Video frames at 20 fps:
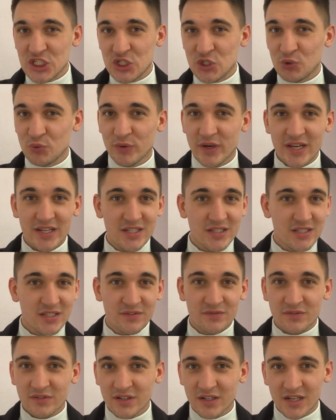to any
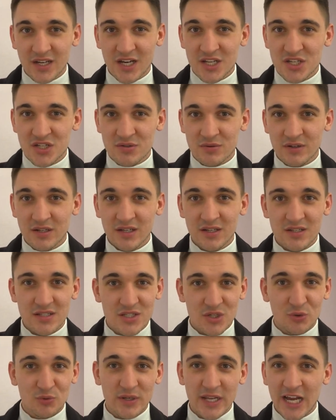different country.
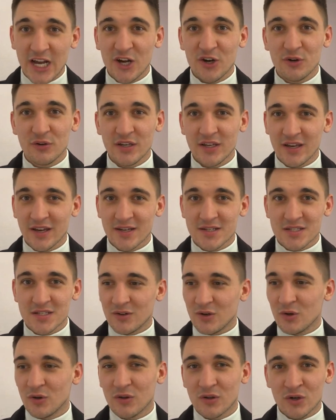So now he has
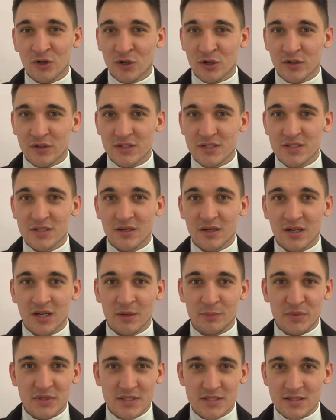all cards
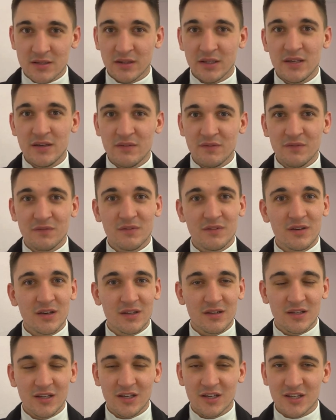up his sleeve
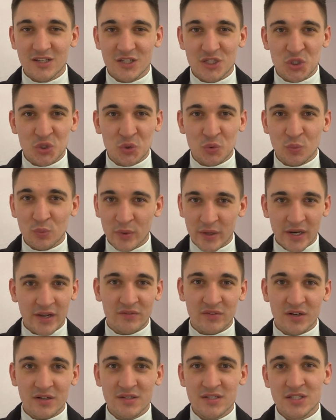and he can do
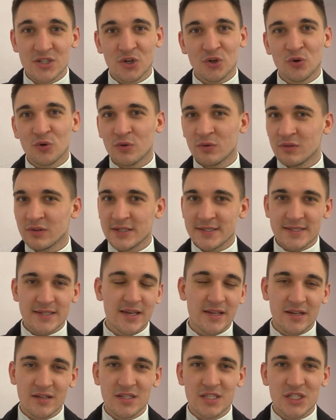whatever. So let's
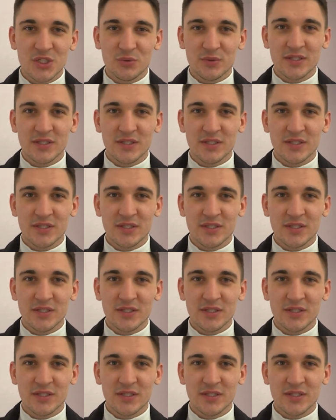get into